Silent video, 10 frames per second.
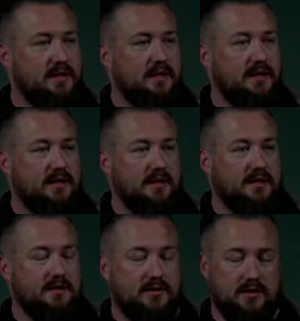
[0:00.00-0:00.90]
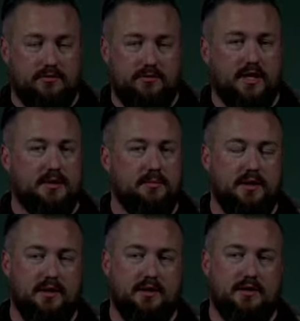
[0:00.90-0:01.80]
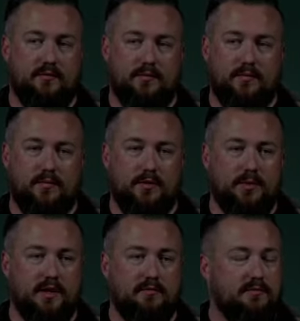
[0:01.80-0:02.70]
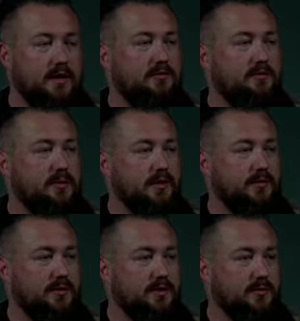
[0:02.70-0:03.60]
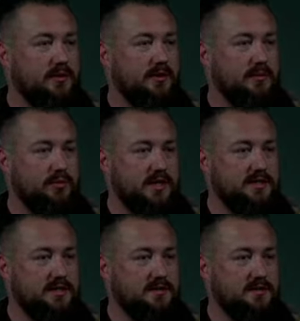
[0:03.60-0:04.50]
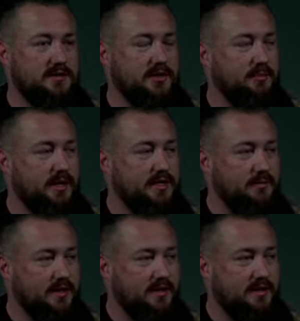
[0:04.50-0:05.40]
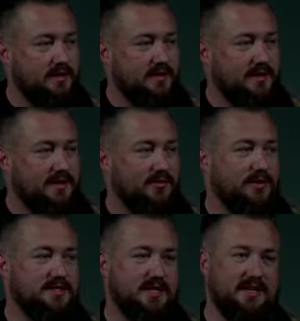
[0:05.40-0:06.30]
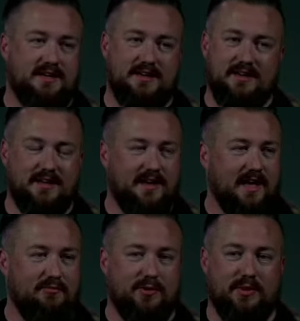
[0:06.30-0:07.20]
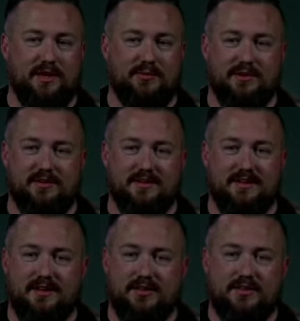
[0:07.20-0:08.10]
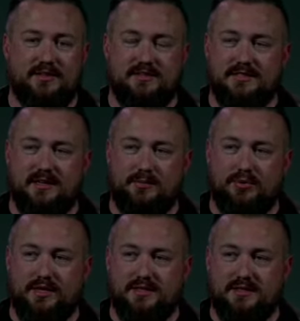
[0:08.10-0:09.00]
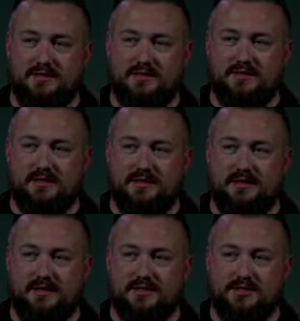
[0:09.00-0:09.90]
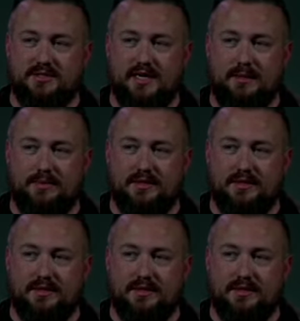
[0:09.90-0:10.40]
And if you're like me, you became very familiar with the word unprecedented during the pandemic when it's like every week we're, this is an unprecedented thing that's just happened.